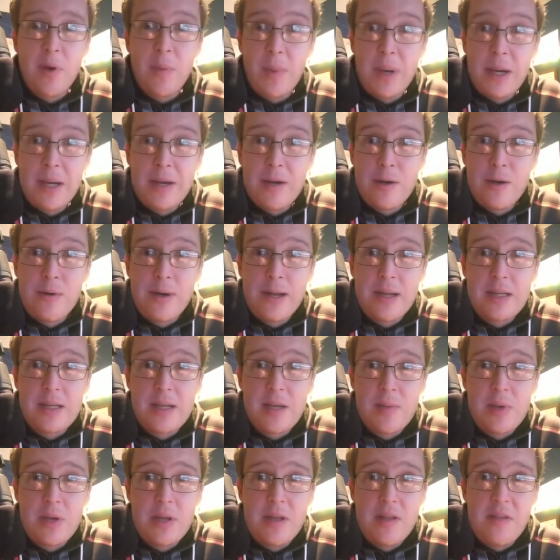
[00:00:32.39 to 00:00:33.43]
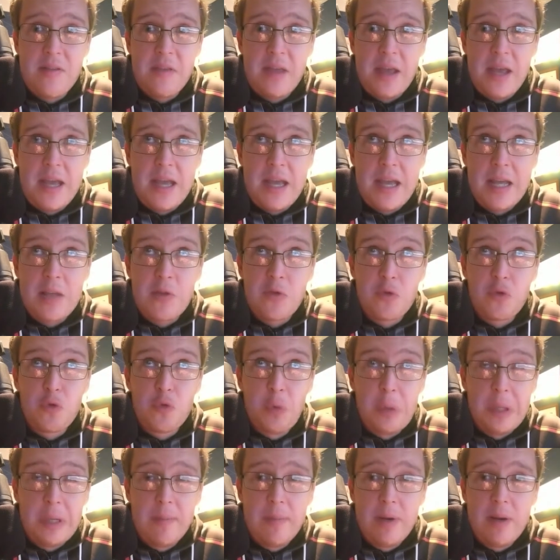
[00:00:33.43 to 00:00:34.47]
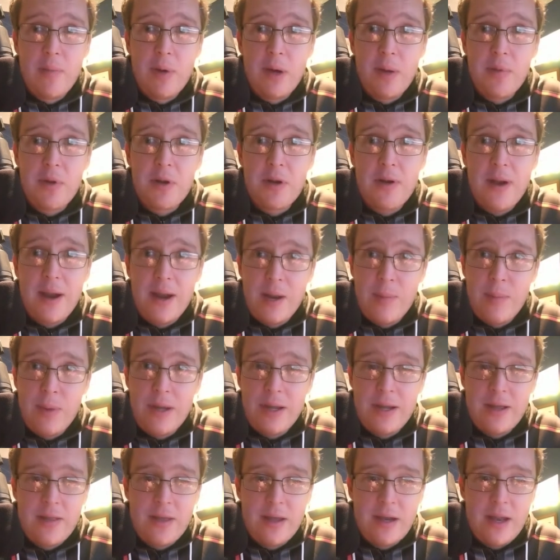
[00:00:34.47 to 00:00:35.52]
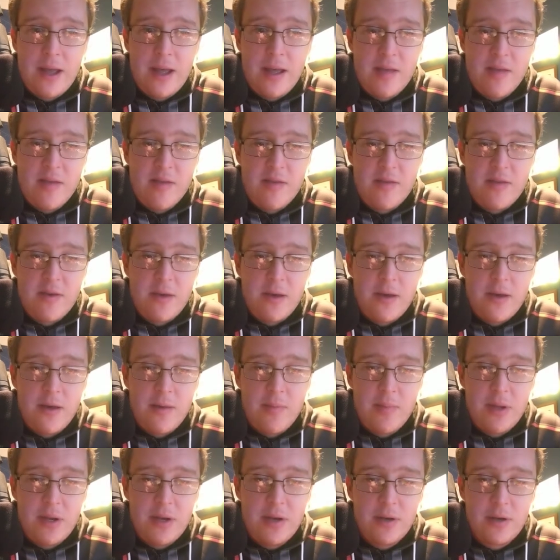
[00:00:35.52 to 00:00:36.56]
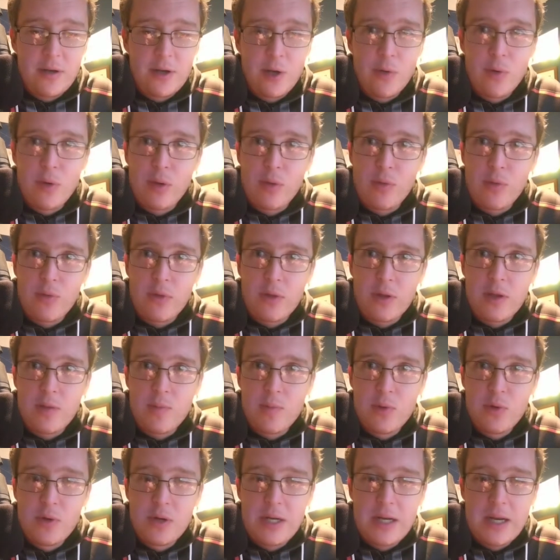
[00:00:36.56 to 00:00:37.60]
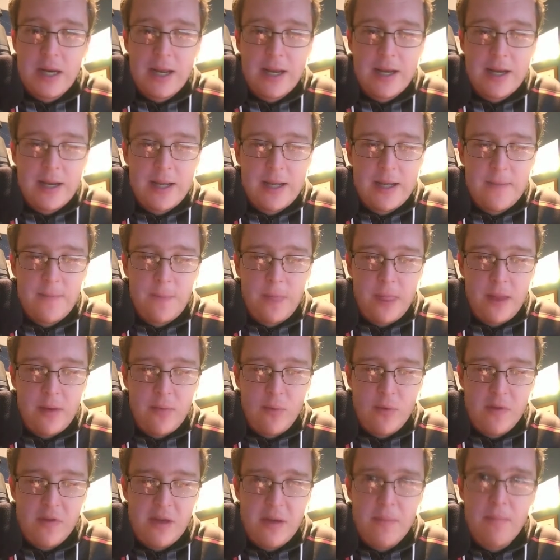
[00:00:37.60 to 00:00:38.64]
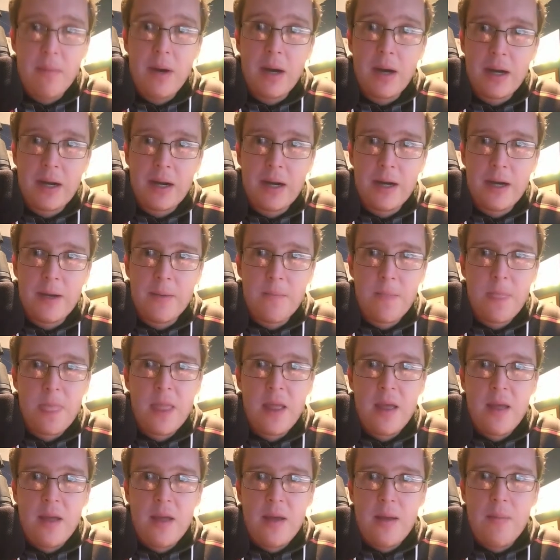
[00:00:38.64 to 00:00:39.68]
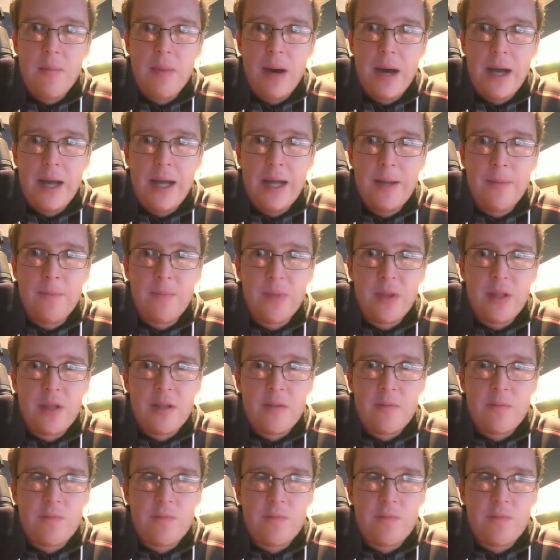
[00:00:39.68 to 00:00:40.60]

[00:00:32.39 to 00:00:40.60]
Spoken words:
But My Hero Academia is a extremely popular anime that has been going through the community lately. It was a manga by